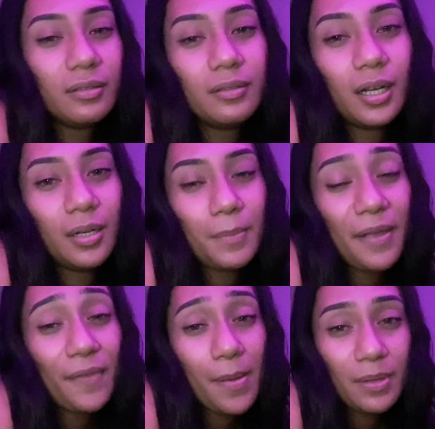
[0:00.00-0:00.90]
uh, my
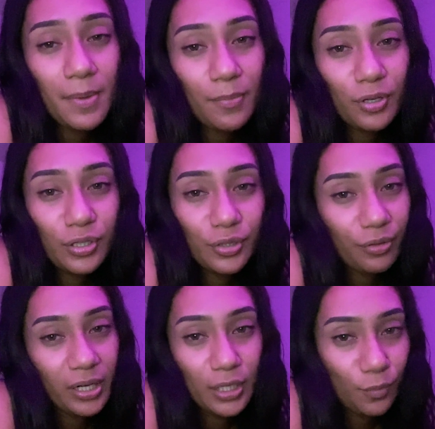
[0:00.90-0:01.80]
family members or
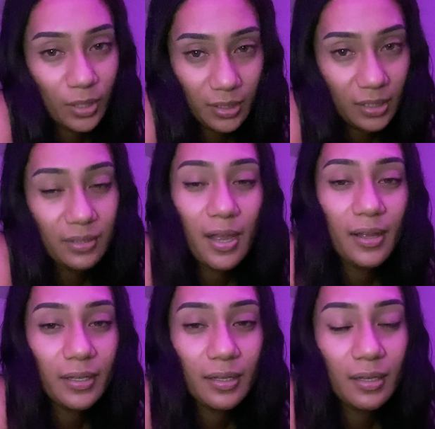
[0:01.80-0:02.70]
anyone is
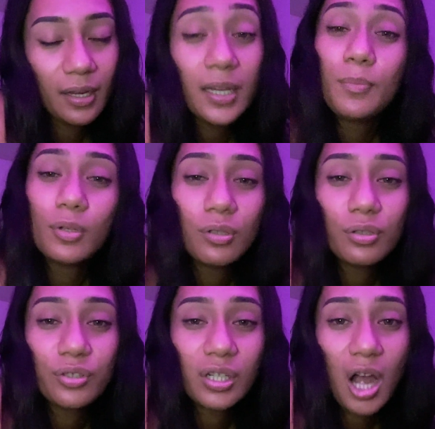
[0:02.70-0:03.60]
not
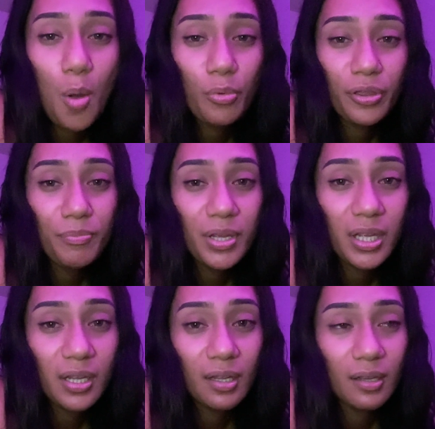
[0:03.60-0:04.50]
able to come with
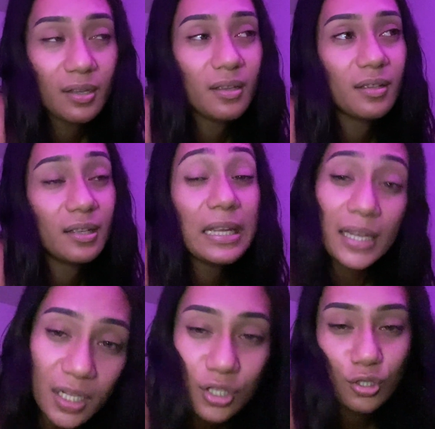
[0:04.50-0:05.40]
me
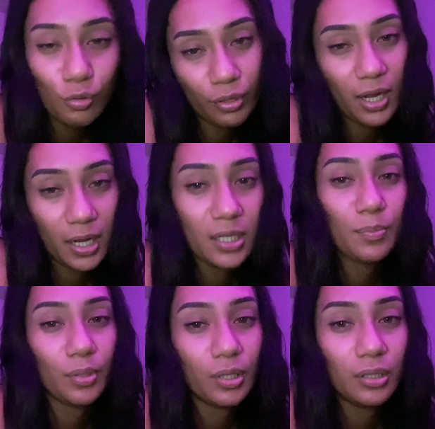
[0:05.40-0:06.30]
into the
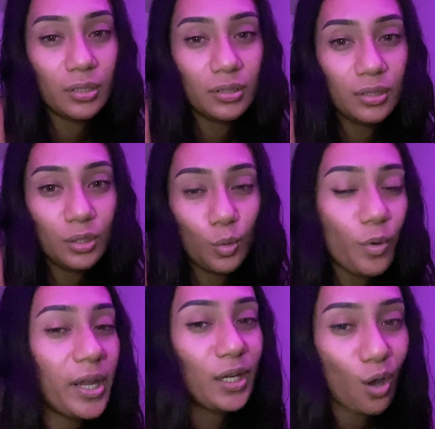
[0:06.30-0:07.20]
hospital
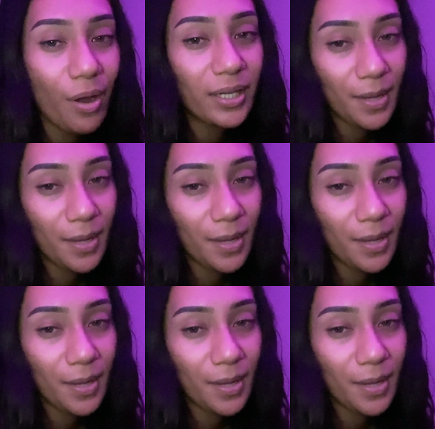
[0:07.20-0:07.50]
when I go and